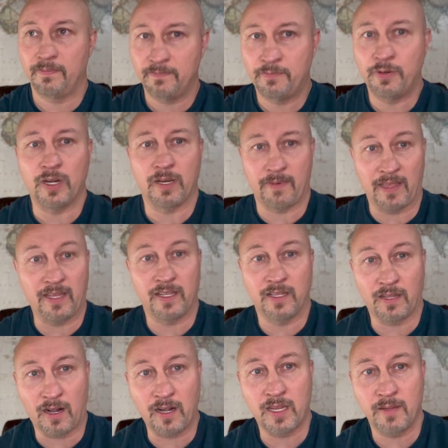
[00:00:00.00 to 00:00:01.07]
putting my legal
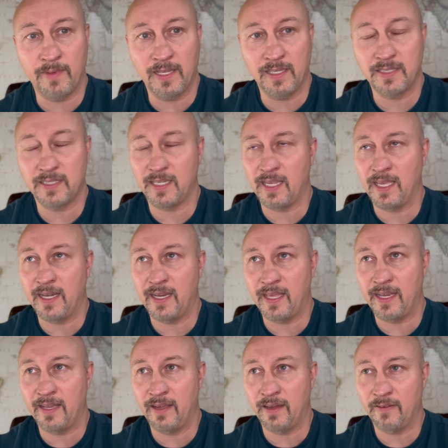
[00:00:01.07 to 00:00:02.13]
arguments
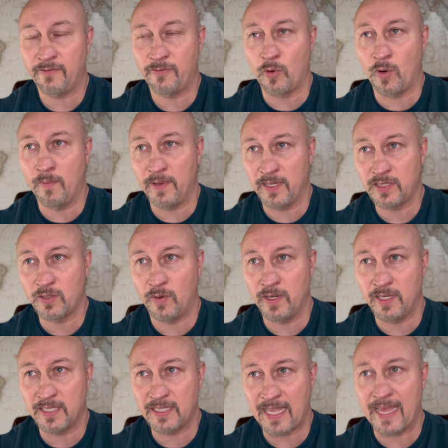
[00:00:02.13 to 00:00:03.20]
in a form that's going
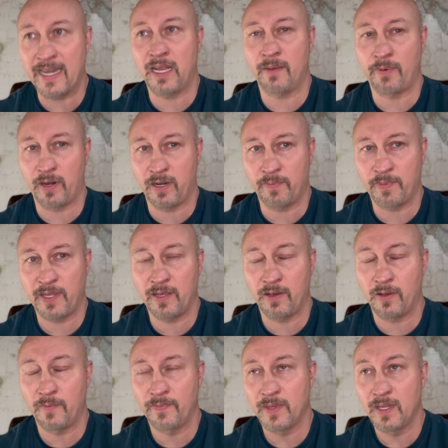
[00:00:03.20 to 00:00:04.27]
to stand up on
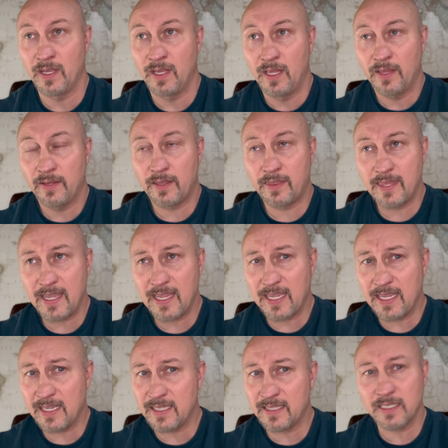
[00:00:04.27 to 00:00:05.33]
appeal. The thing
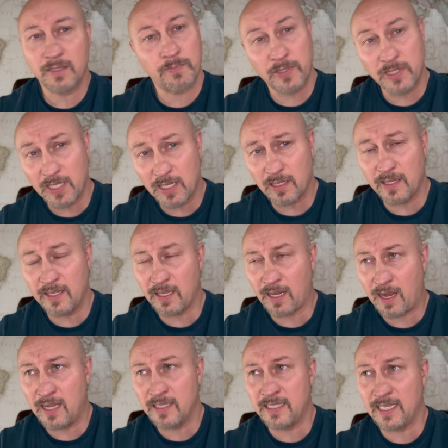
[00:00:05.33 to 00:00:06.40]
is, particularly in the
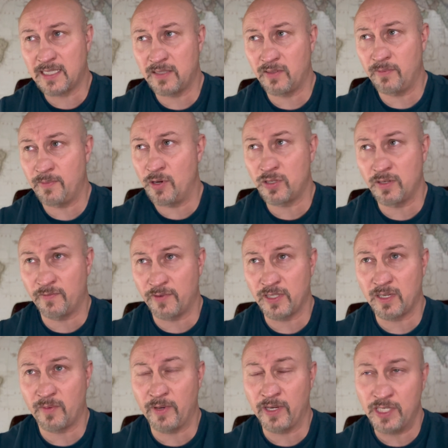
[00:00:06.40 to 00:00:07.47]
context of a motion for
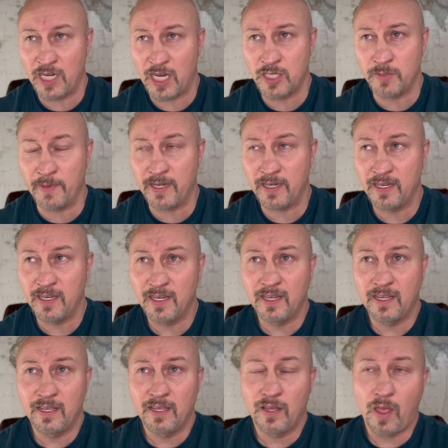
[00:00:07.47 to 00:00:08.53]
summary judgment,
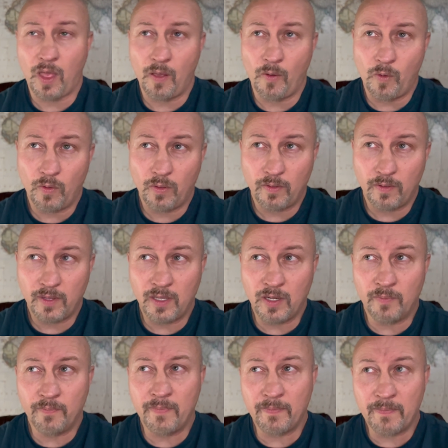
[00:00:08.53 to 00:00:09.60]

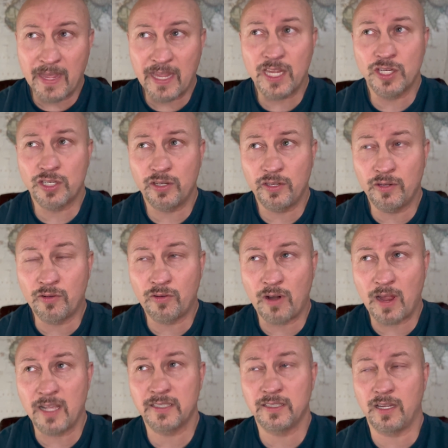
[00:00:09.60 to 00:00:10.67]
making sure you
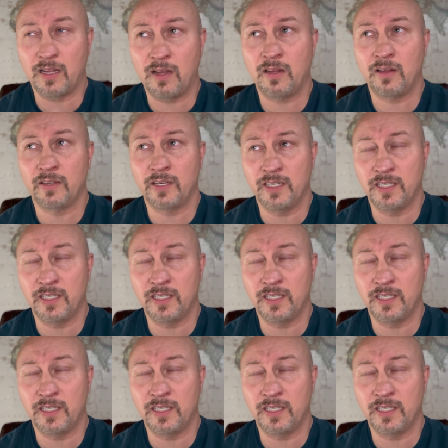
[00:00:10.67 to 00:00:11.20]
cross all your